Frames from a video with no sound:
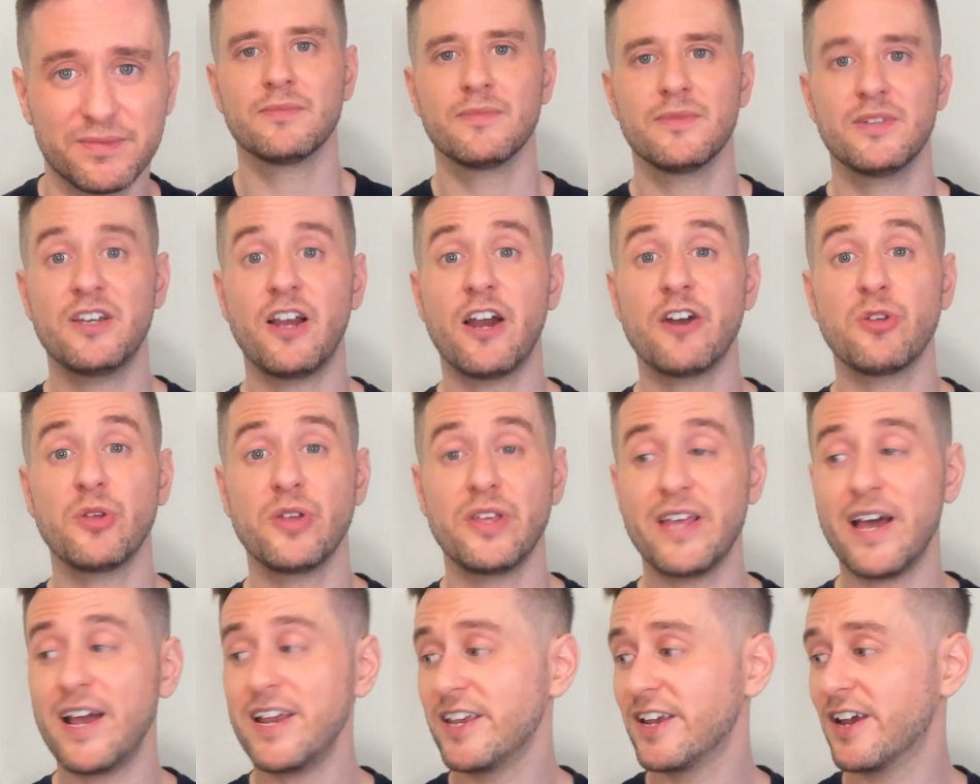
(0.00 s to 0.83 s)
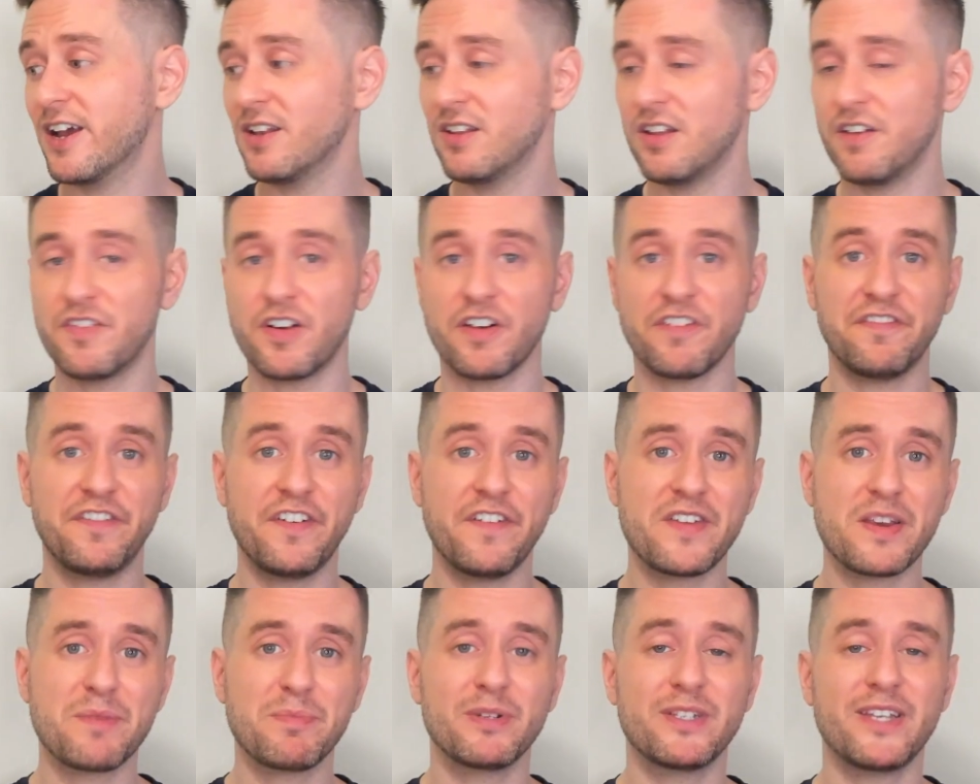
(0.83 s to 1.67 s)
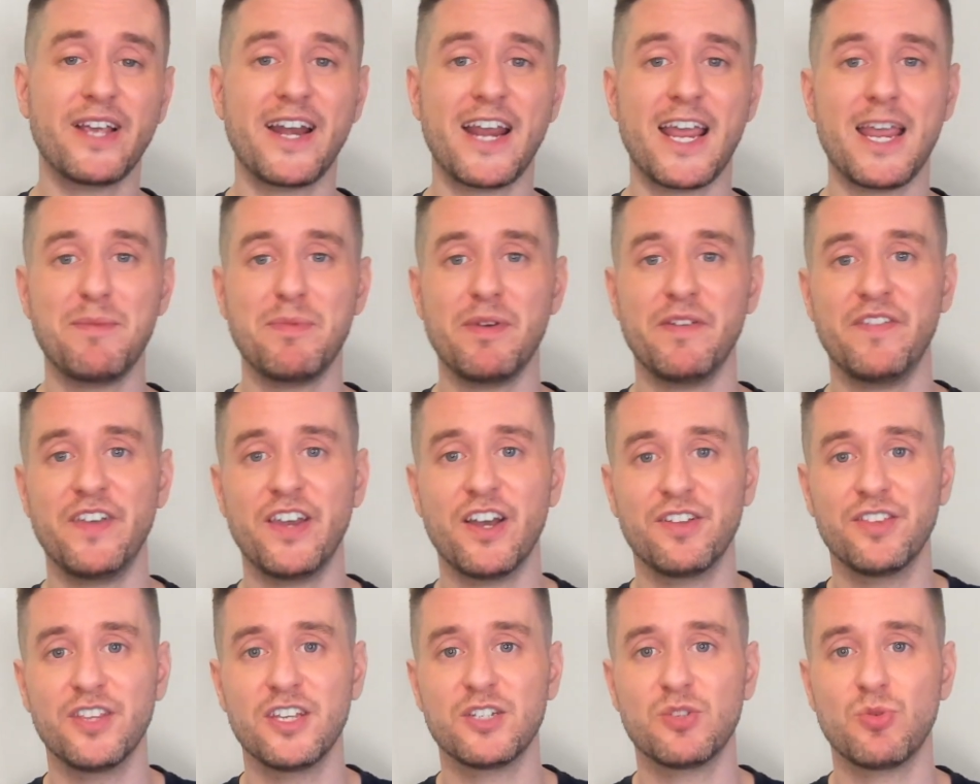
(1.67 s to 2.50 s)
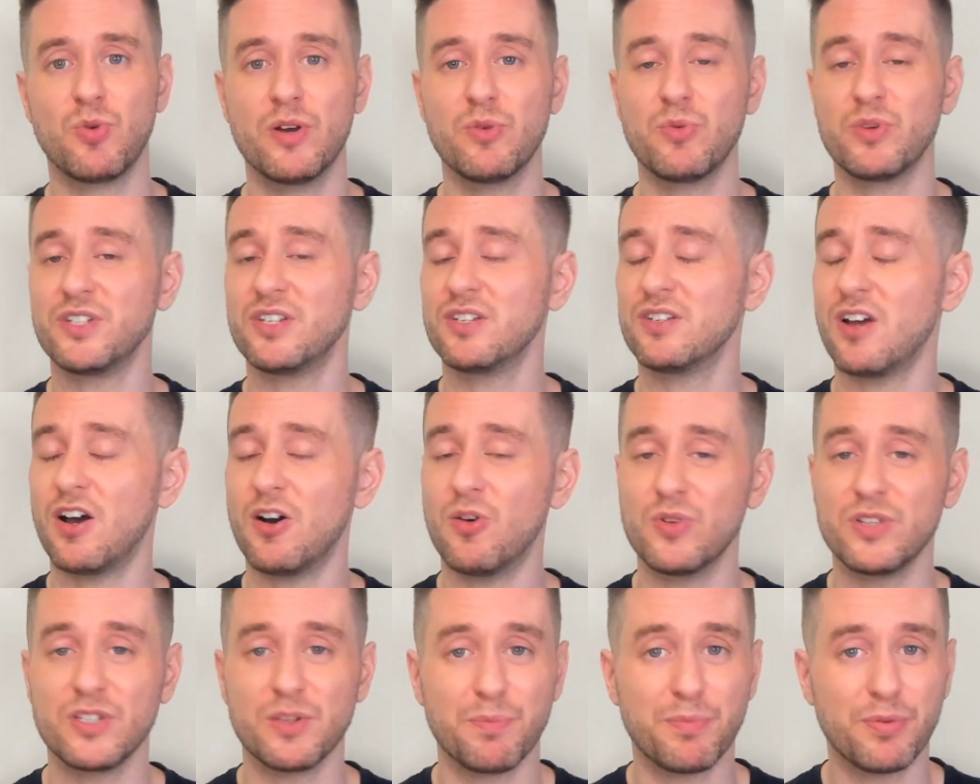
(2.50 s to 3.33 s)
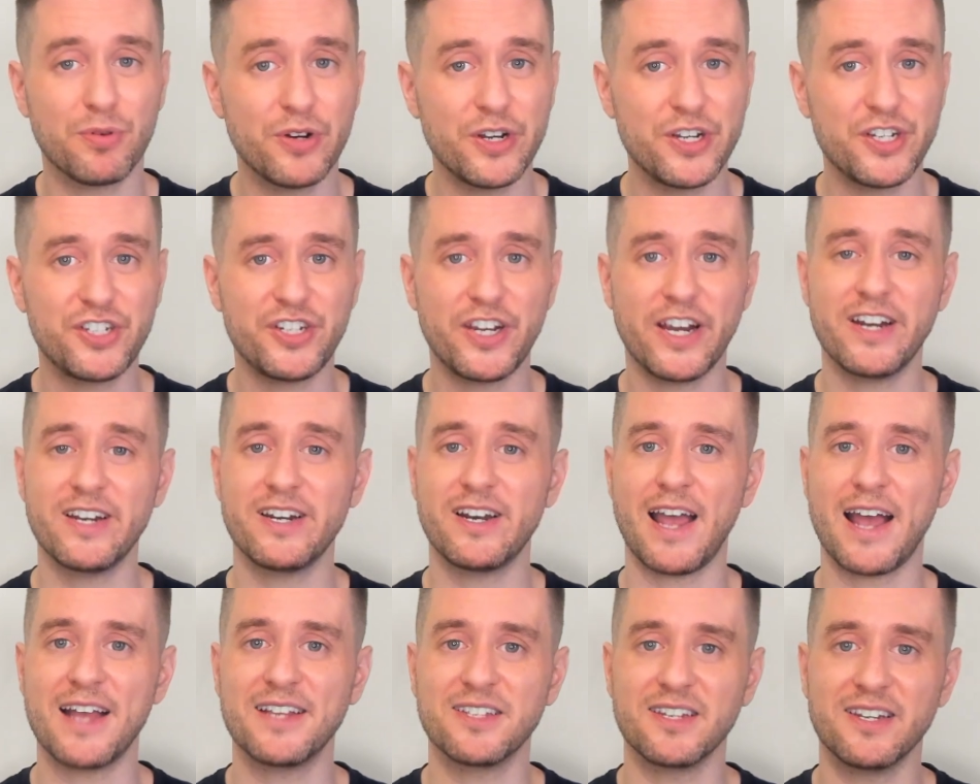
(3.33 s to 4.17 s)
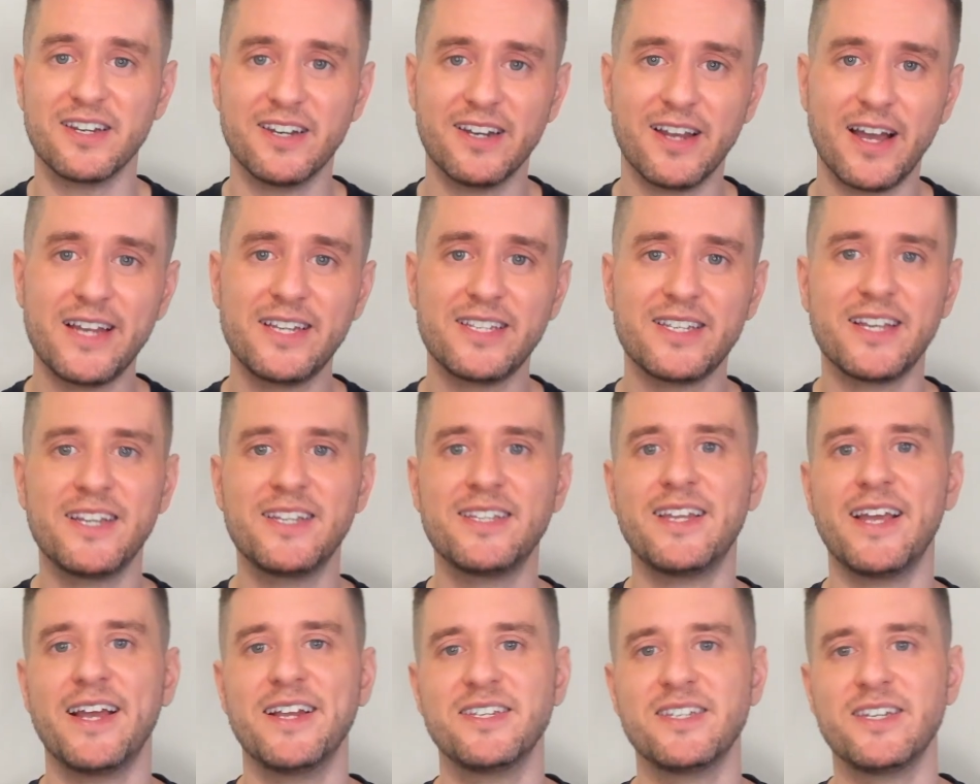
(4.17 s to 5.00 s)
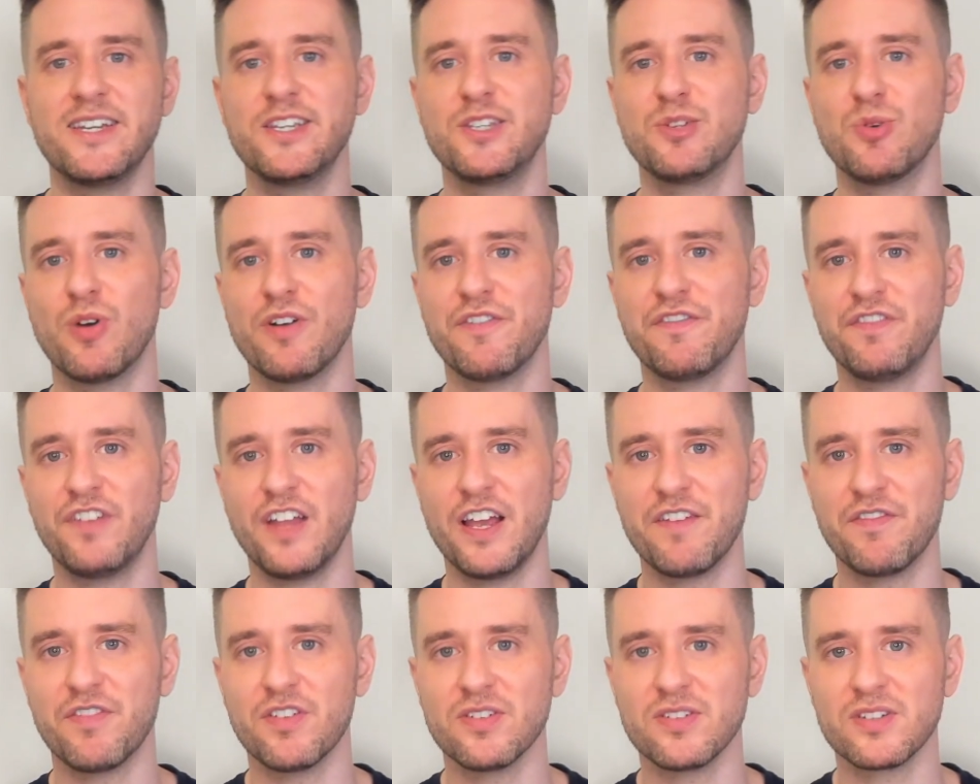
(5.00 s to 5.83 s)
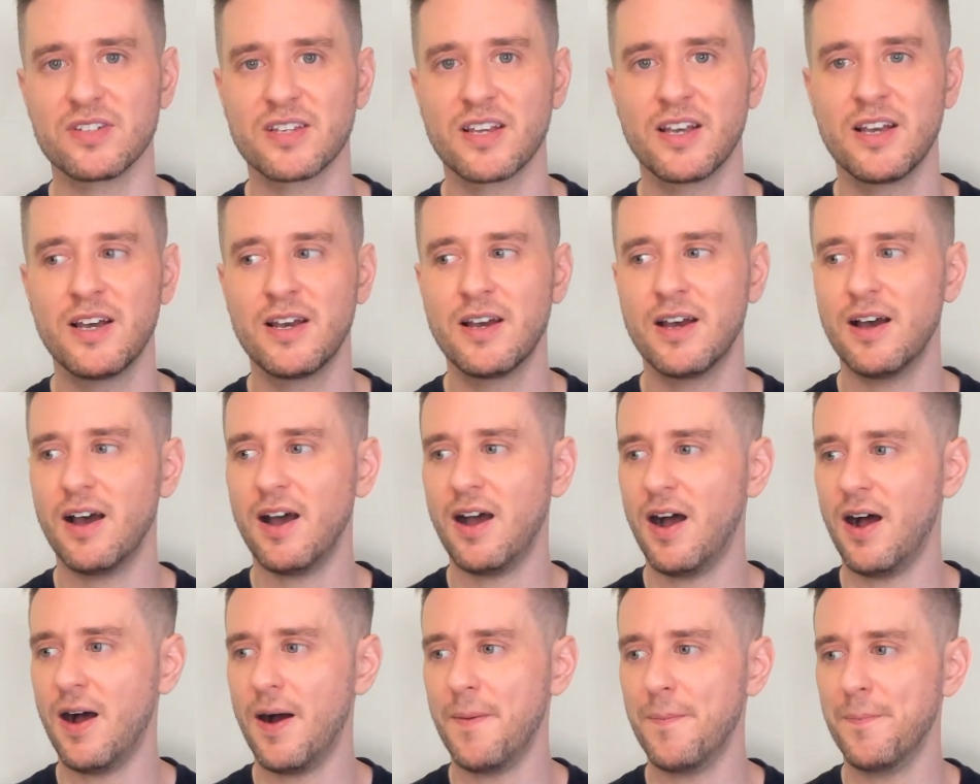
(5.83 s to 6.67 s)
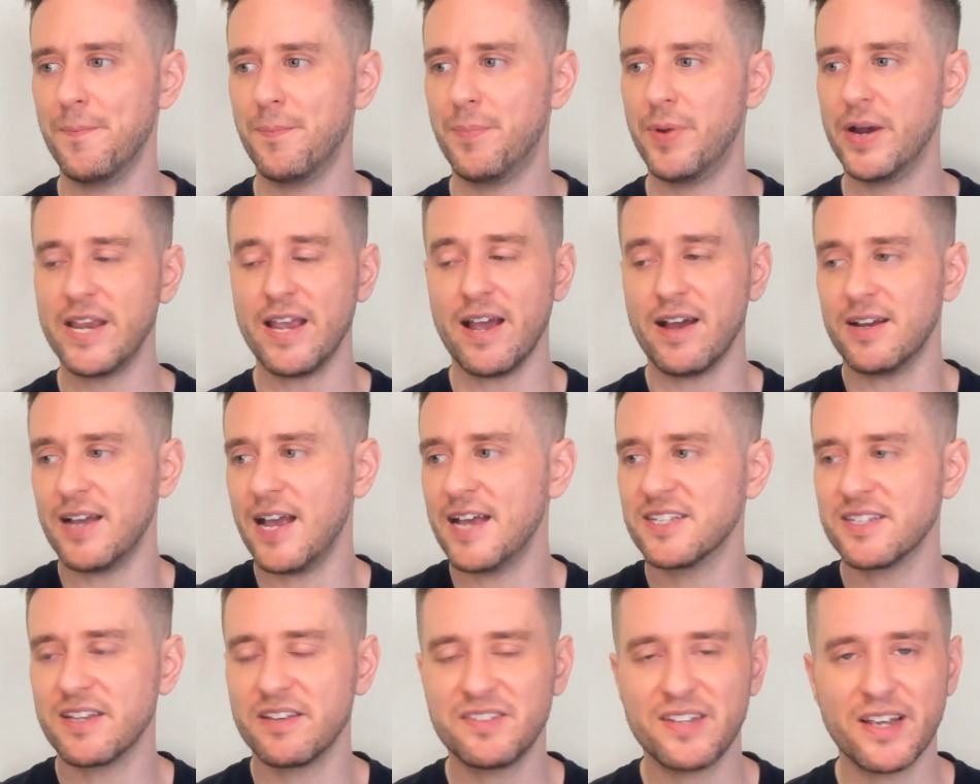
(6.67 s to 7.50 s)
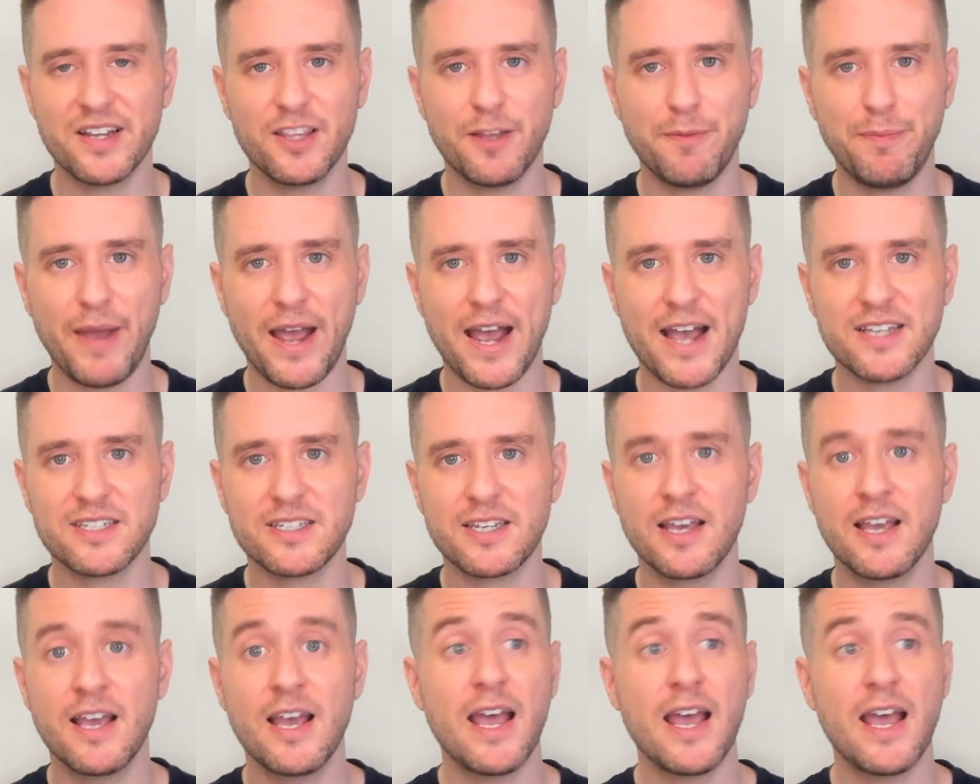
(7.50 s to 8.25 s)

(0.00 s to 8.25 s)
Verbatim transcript: Not only that, you gotta love our 50% ABV on this one, which is always appreciated, adds a nice intensity to our flavors. Um, but yeah, as i said in the past,